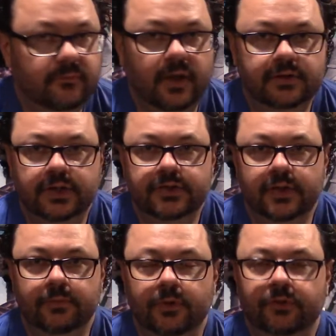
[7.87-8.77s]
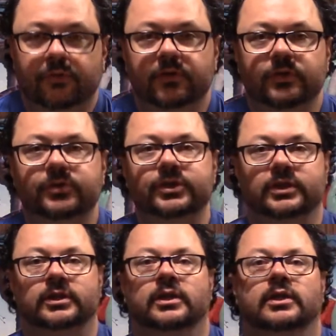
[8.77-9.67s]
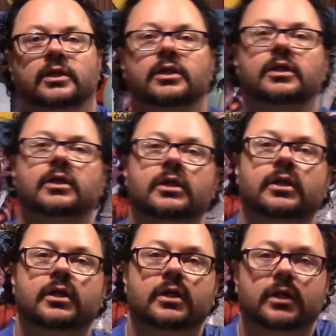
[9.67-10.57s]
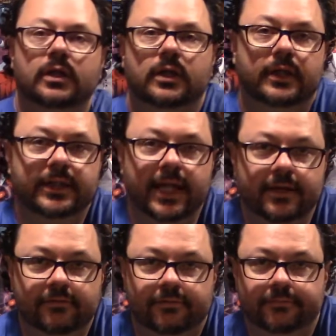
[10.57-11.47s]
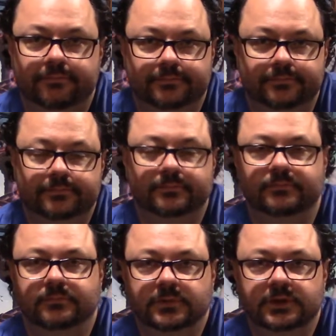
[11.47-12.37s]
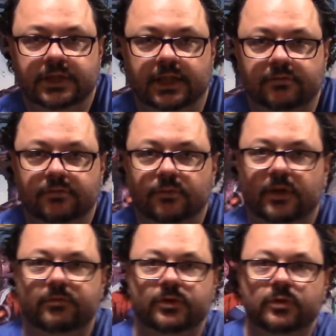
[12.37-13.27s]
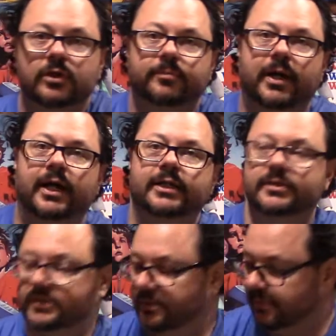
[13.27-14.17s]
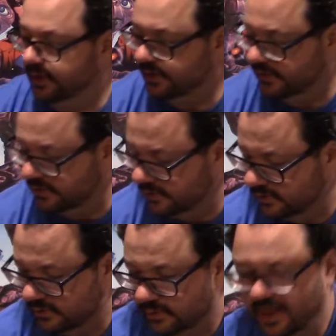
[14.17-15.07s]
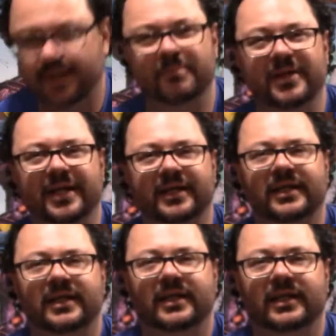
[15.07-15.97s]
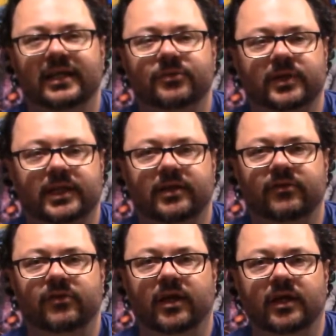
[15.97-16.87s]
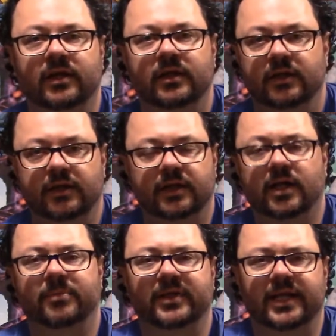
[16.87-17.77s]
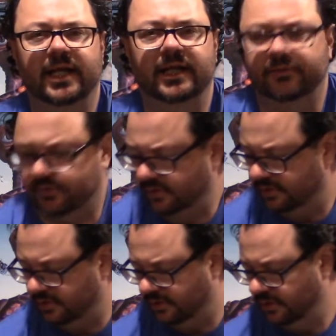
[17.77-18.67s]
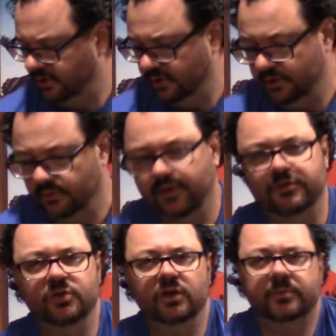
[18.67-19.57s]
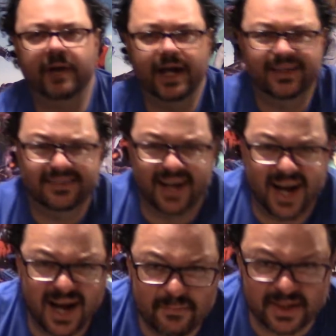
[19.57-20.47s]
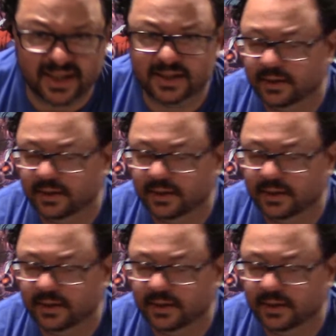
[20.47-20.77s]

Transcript: Jason Amnui's Revolution in the cave. In the cave. We'll have a new look behind us in a minute. Not in a minute. That's what the kids say. In a couple of days. We'll have a new look behind us in a hot minute.